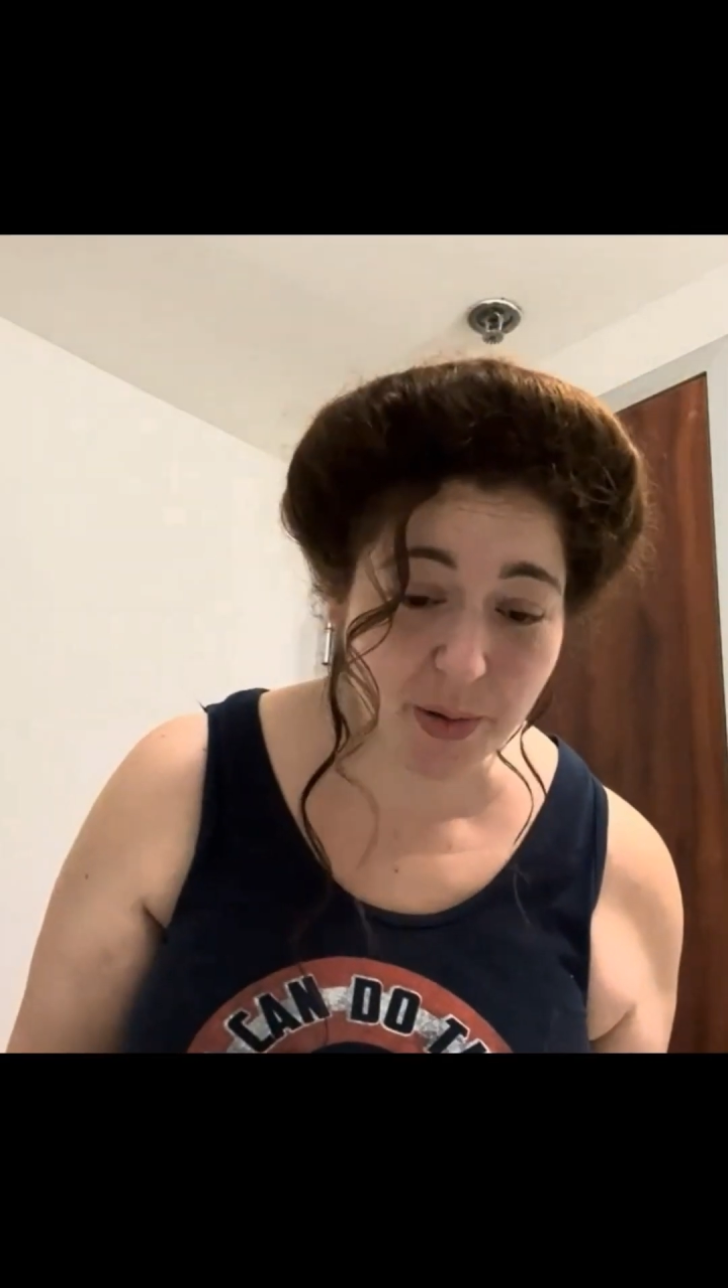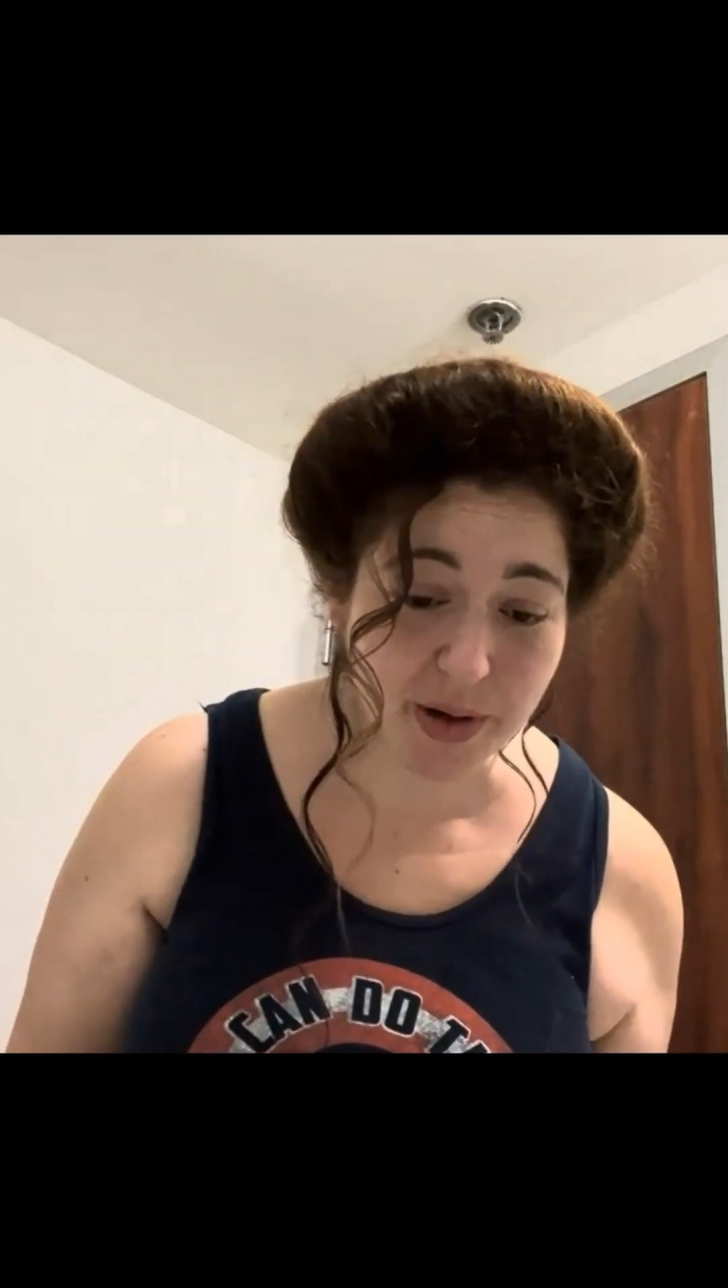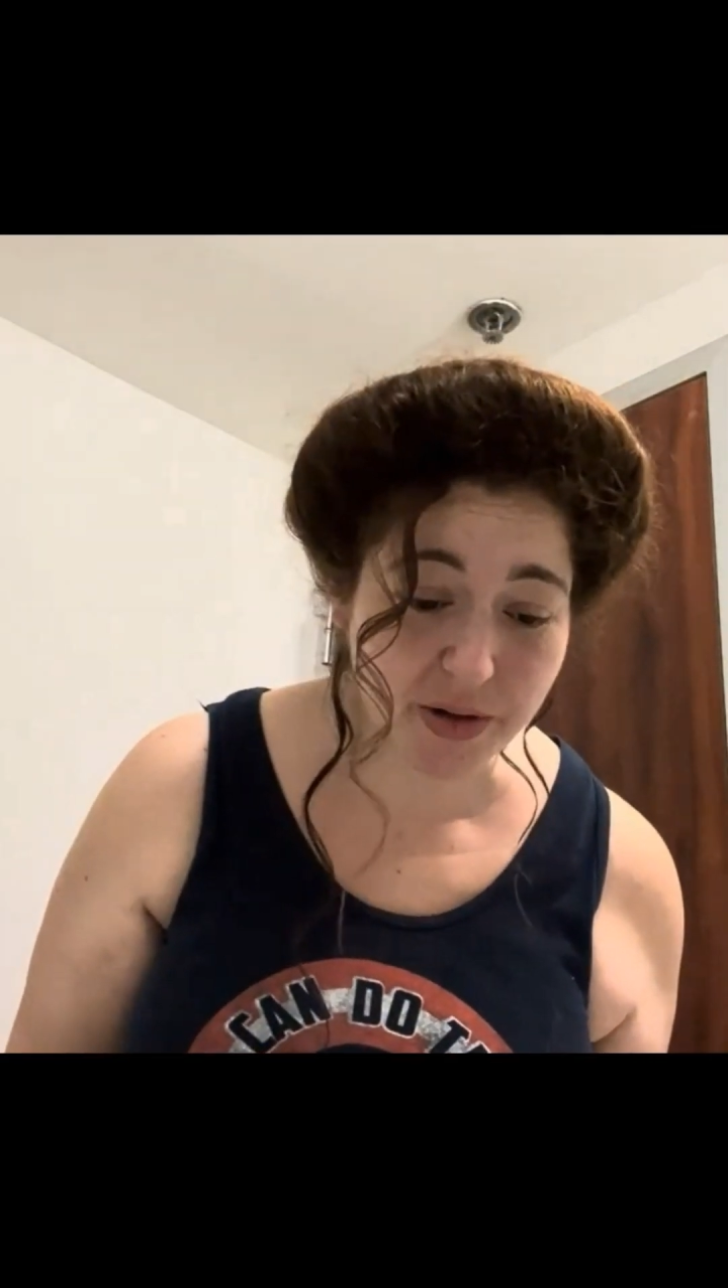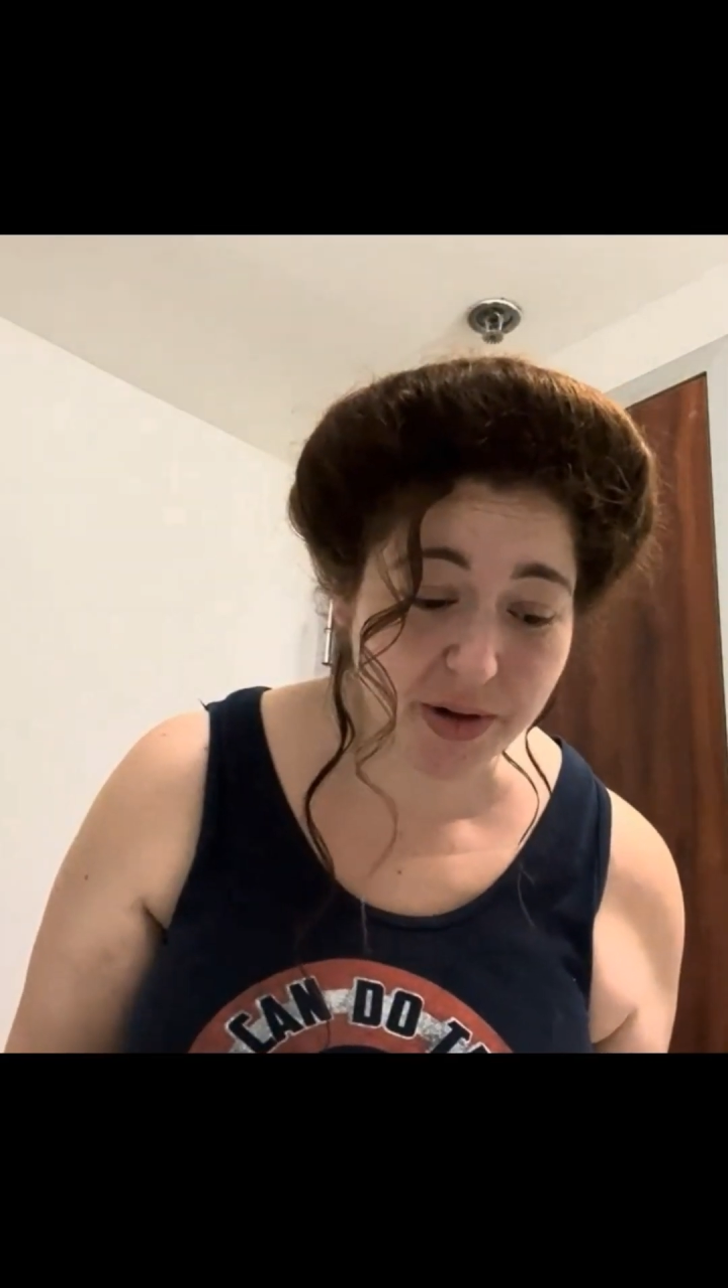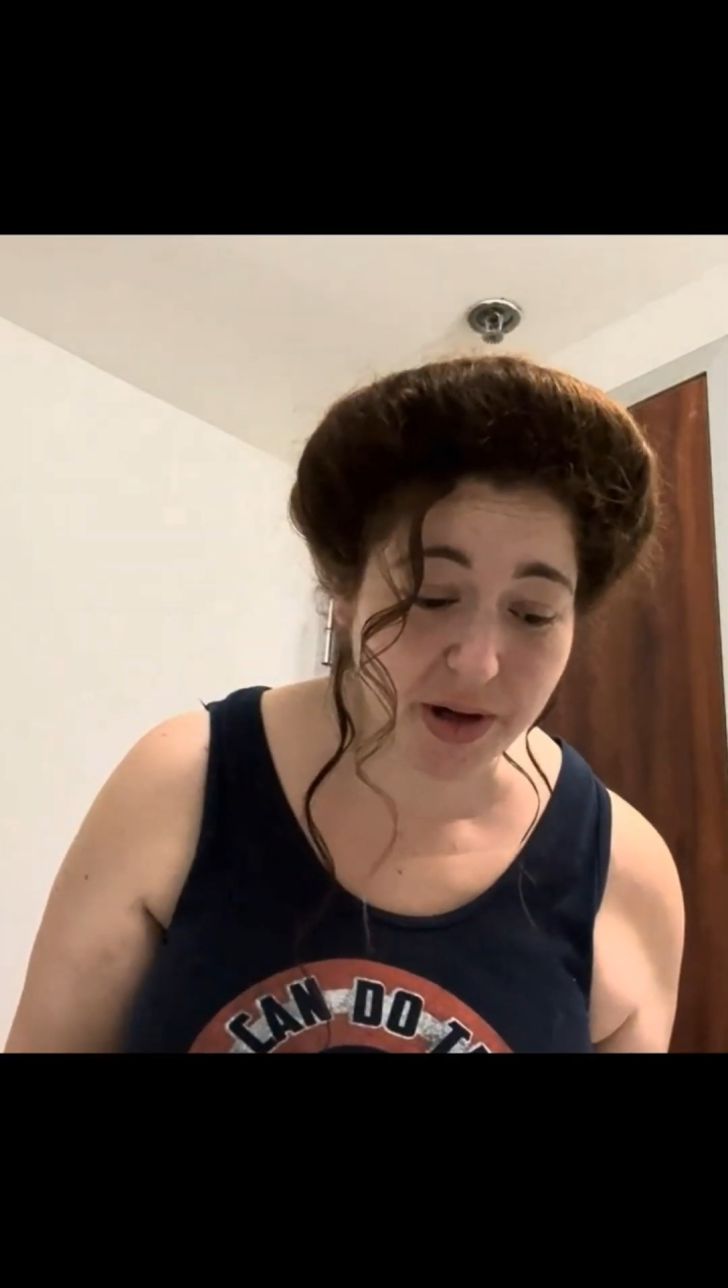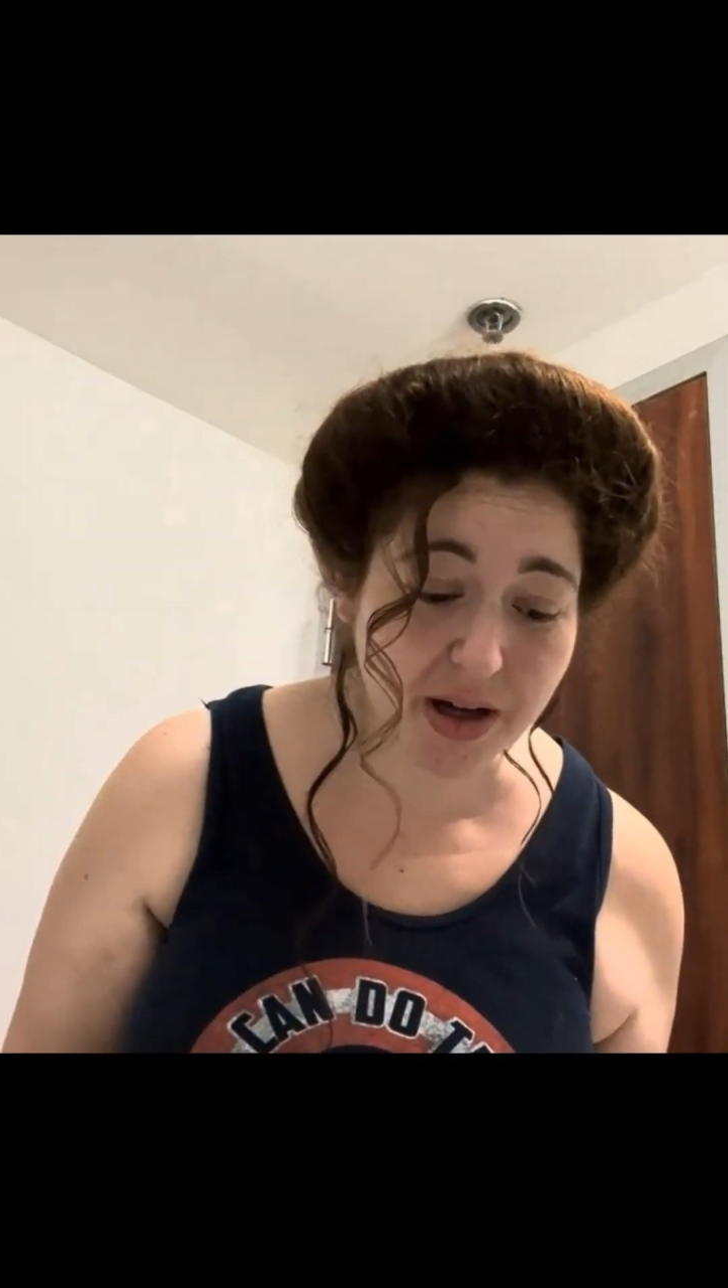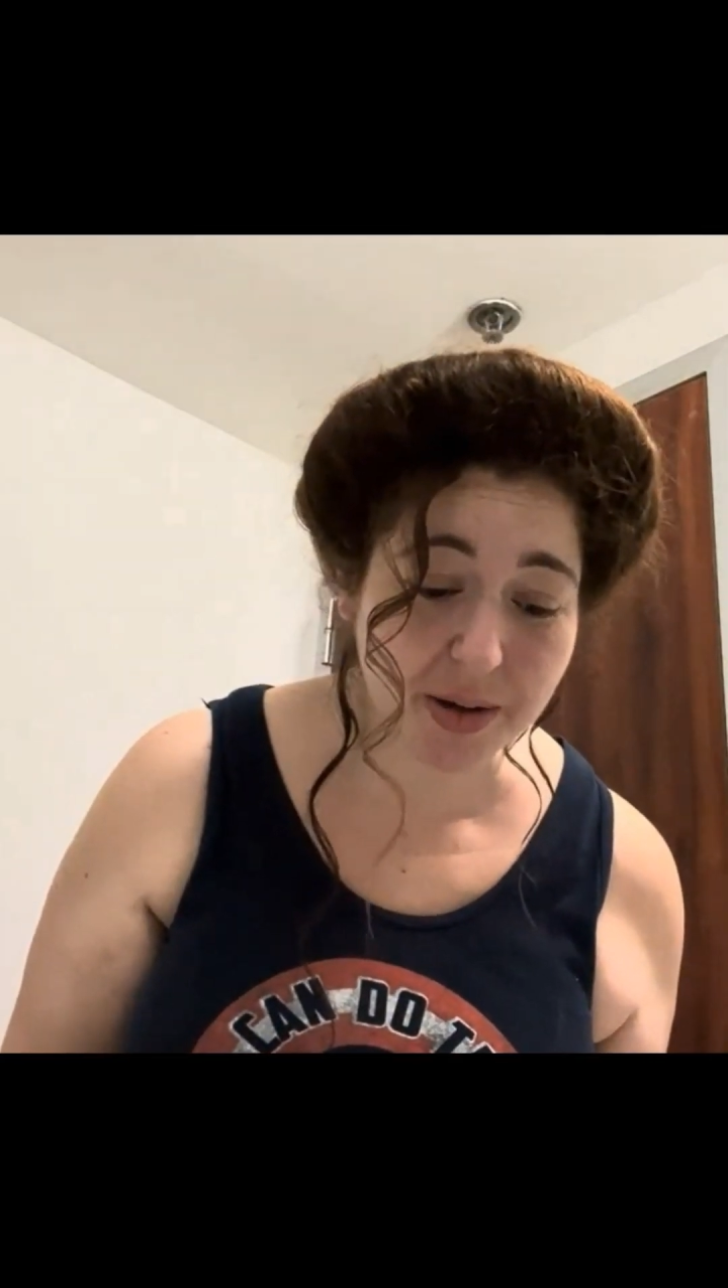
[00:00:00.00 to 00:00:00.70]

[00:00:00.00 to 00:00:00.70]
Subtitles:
going to get